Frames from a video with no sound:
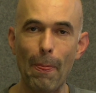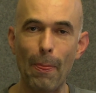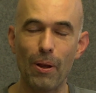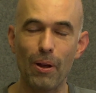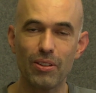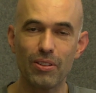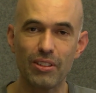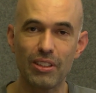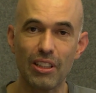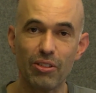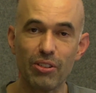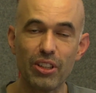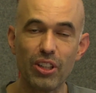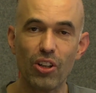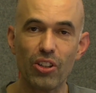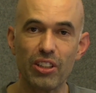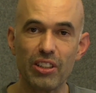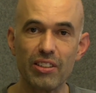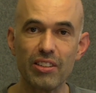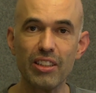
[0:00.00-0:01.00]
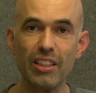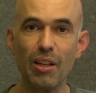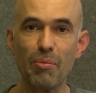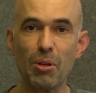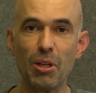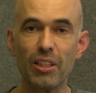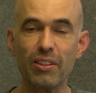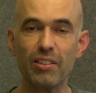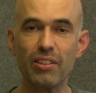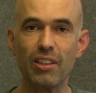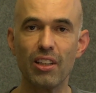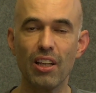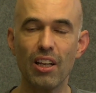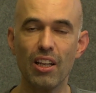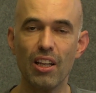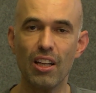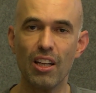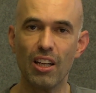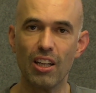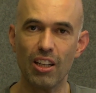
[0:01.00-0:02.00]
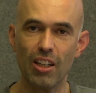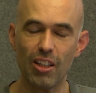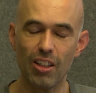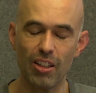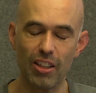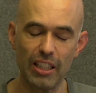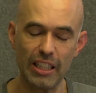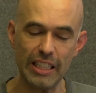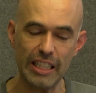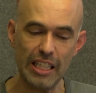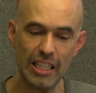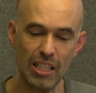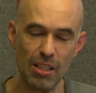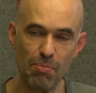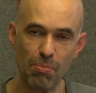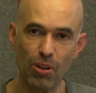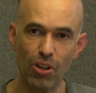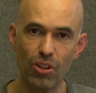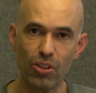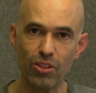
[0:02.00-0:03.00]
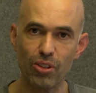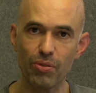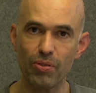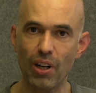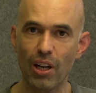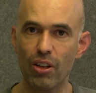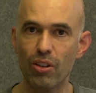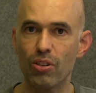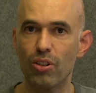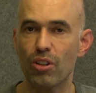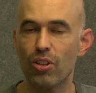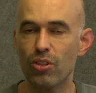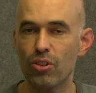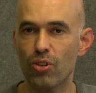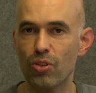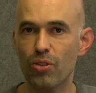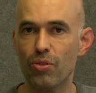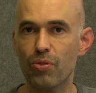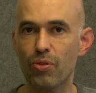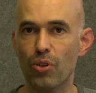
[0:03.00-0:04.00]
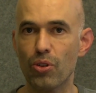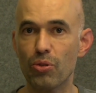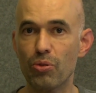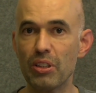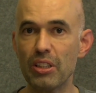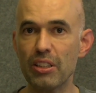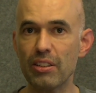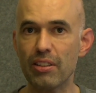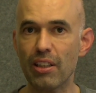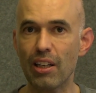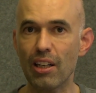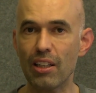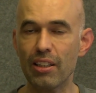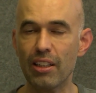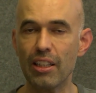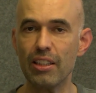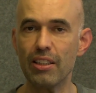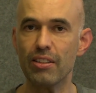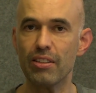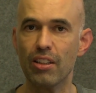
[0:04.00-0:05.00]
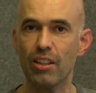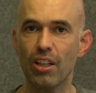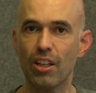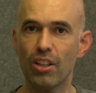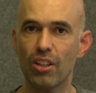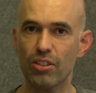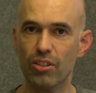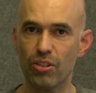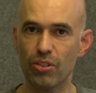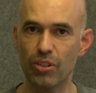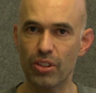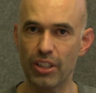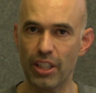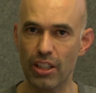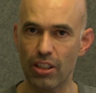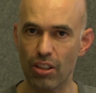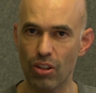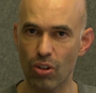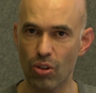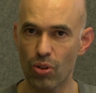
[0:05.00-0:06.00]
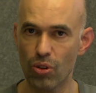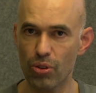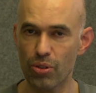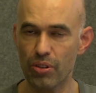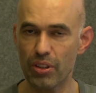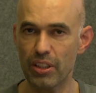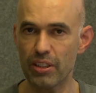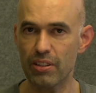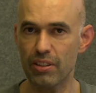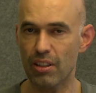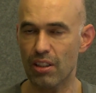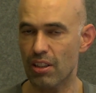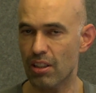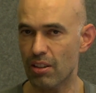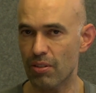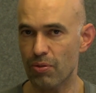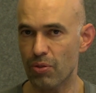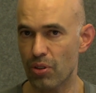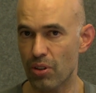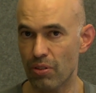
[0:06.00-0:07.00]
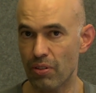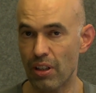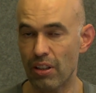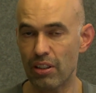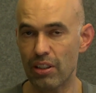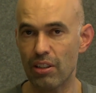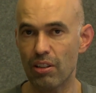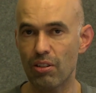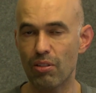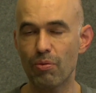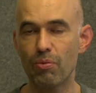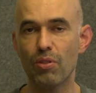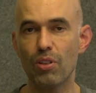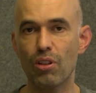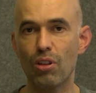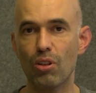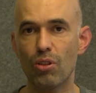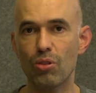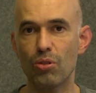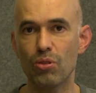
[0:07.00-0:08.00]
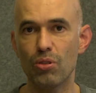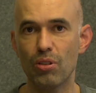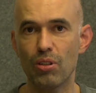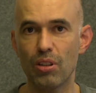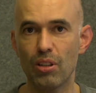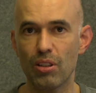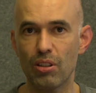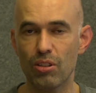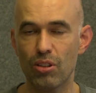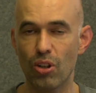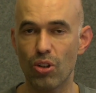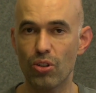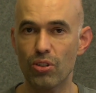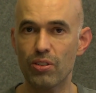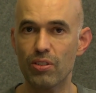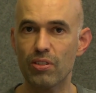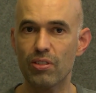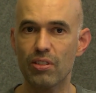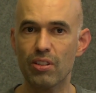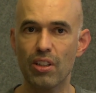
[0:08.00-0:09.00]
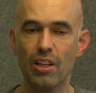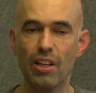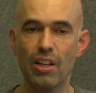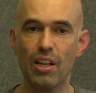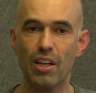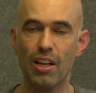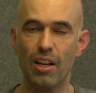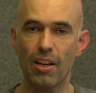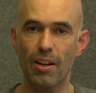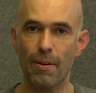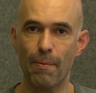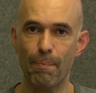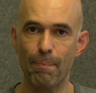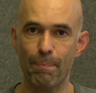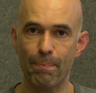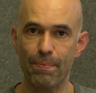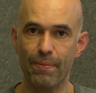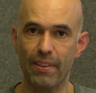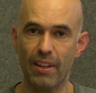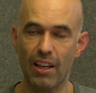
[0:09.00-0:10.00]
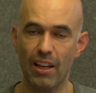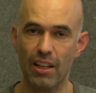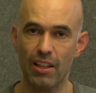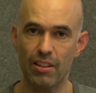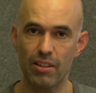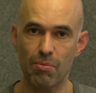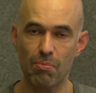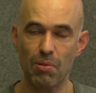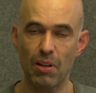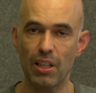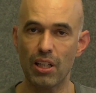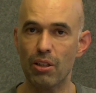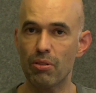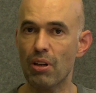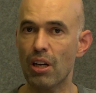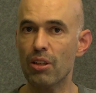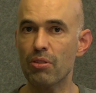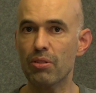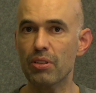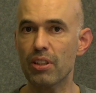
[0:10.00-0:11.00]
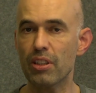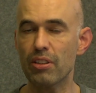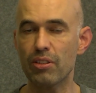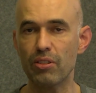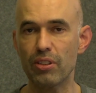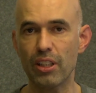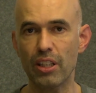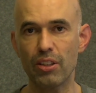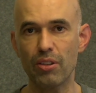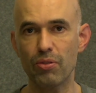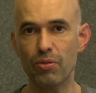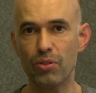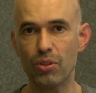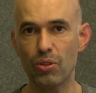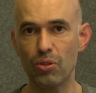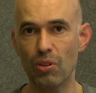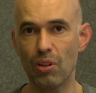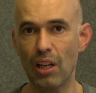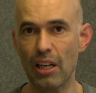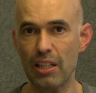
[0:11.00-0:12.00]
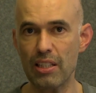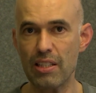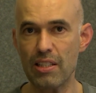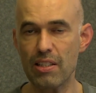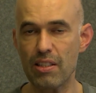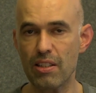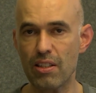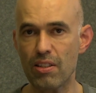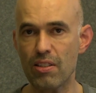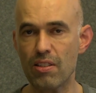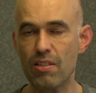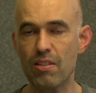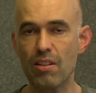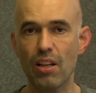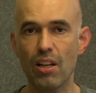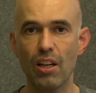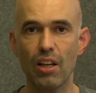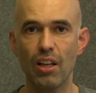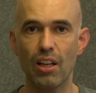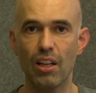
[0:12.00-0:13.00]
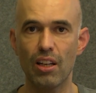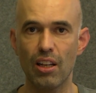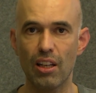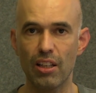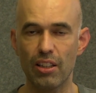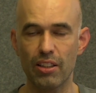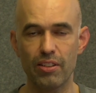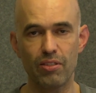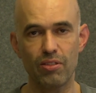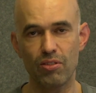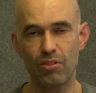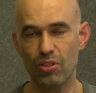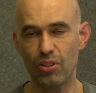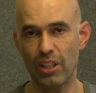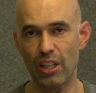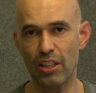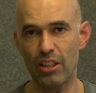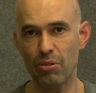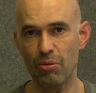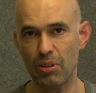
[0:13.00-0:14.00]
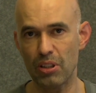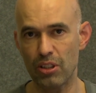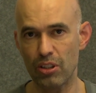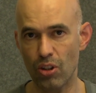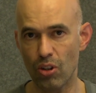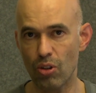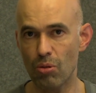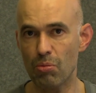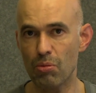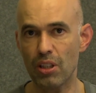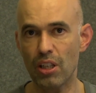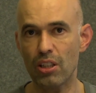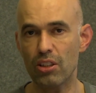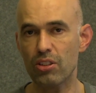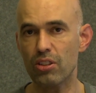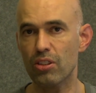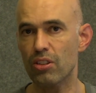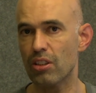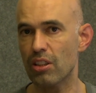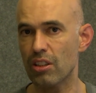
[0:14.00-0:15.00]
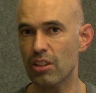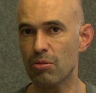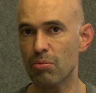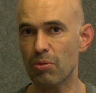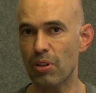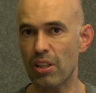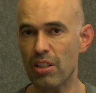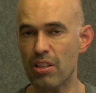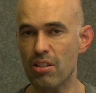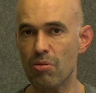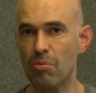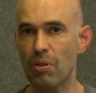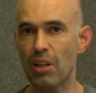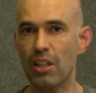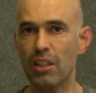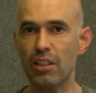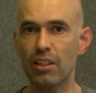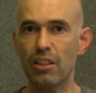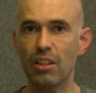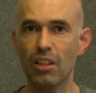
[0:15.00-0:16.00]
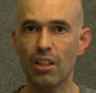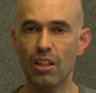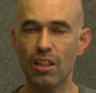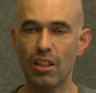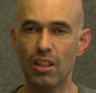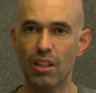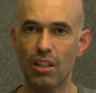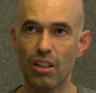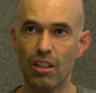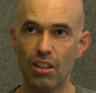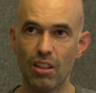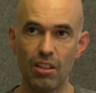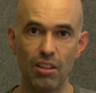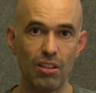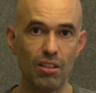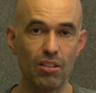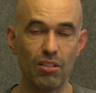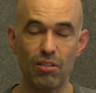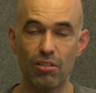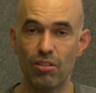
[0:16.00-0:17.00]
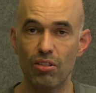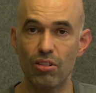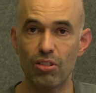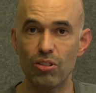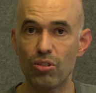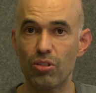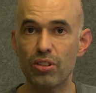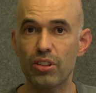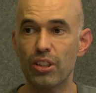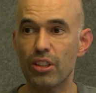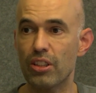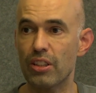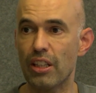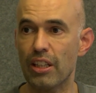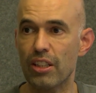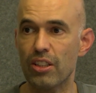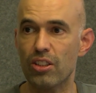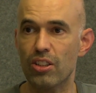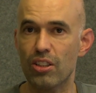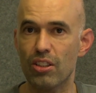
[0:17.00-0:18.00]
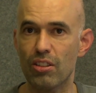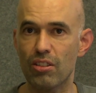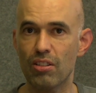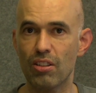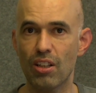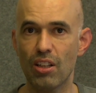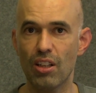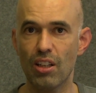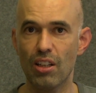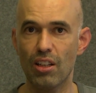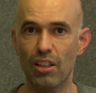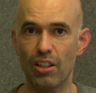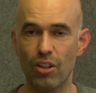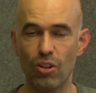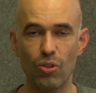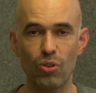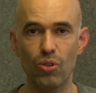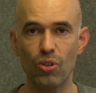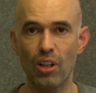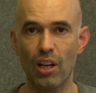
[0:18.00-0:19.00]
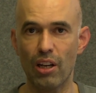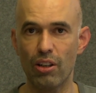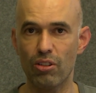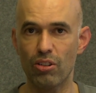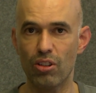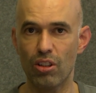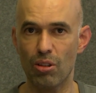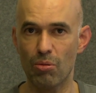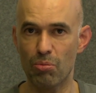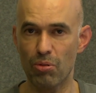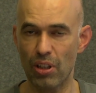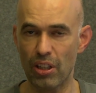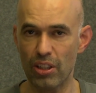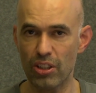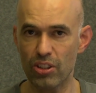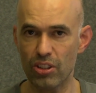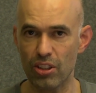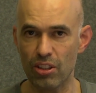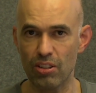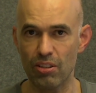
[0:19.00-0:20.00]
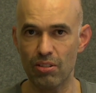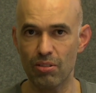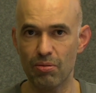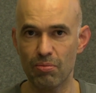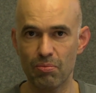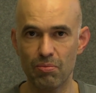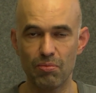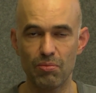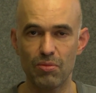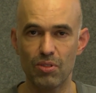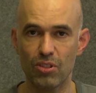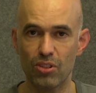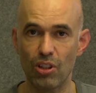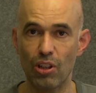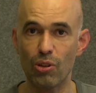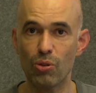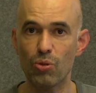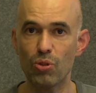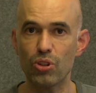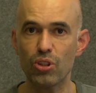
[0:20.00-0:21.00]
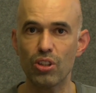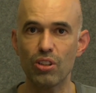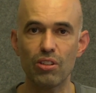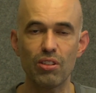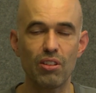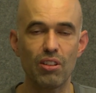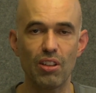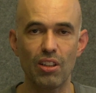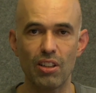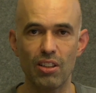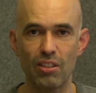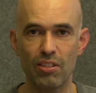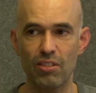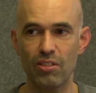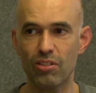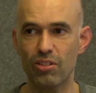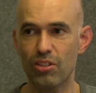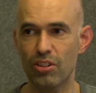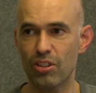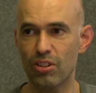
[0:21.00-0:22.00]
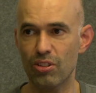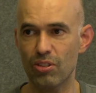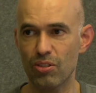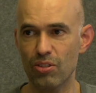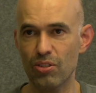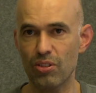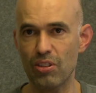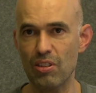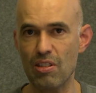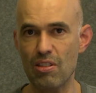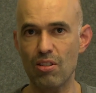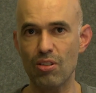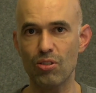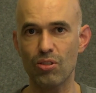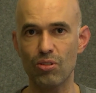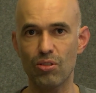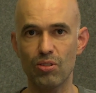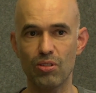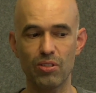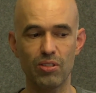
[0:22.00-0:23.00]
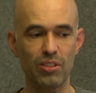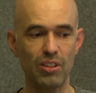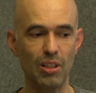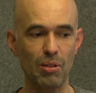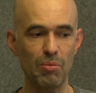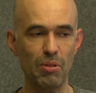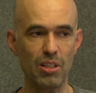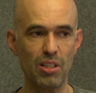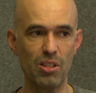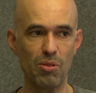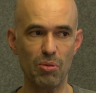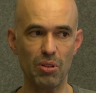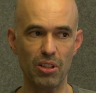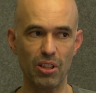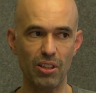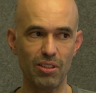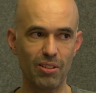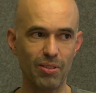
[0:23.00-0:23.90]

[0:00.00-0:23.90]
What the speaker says: Still regarding CMS, it is part of our Not for Resale kit, so you can order it for a very low cost and play around with it. You get a few licenses, like together with CallManager, Expressway, Unity Connection, like all our collaboration solution, and you can also install CMS with it.